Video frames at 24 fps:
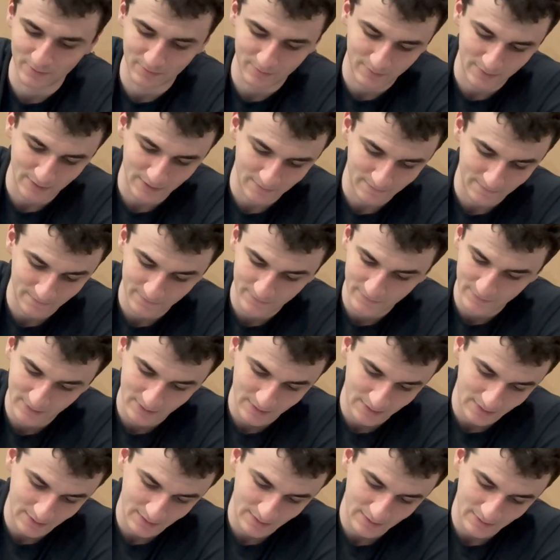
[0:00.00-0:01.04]
But
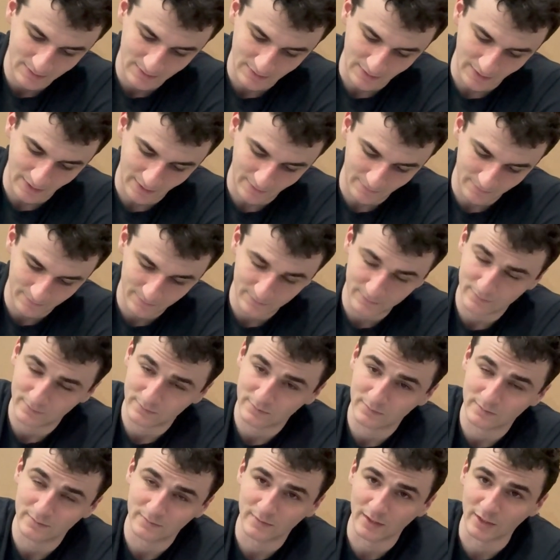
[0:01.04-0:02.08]
yeah,
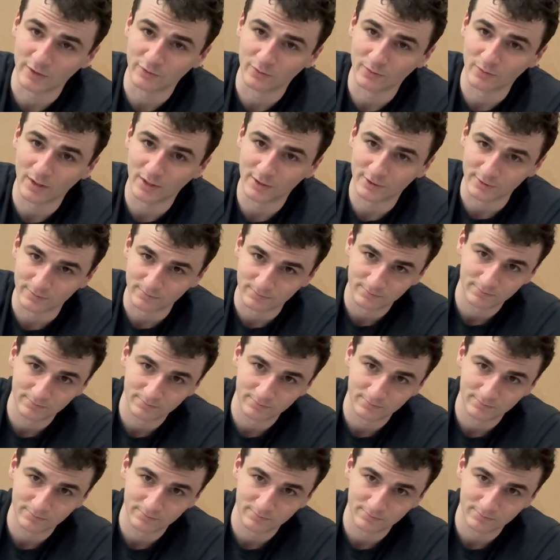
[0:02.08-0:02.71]
thanks for watching.